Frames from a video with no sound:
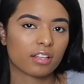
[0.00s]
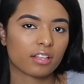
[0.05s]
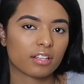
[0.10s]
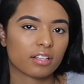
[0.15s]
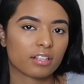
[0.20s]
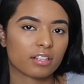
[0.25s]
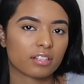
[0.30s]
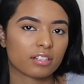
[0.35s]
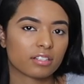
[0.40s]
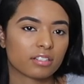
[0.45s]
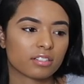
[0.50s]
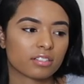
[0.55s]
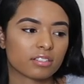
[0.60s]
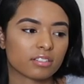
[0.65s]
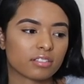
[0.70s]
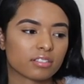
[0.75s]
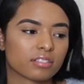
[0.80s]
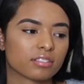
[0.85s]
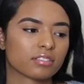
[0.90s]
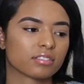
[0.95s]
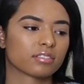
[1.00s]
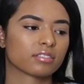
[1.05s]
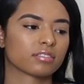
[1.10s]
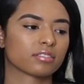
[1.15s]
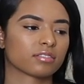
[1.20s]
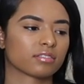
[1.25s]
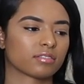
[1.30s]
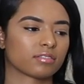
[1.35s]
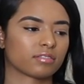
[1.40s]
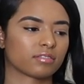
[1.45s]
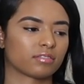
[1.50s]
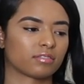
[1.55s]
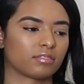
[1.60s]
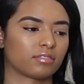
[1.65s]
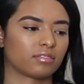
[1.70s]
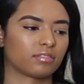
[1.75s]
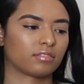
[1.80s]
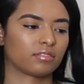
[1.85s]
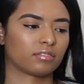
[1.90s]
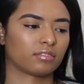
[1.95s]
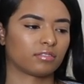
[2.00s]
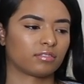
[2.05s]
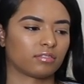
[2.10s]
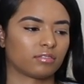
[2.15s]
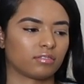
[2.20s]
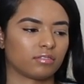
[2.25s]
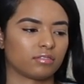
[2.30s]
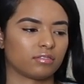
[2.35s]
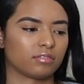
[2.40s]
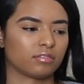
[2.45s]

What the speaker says: This person isn't speaking.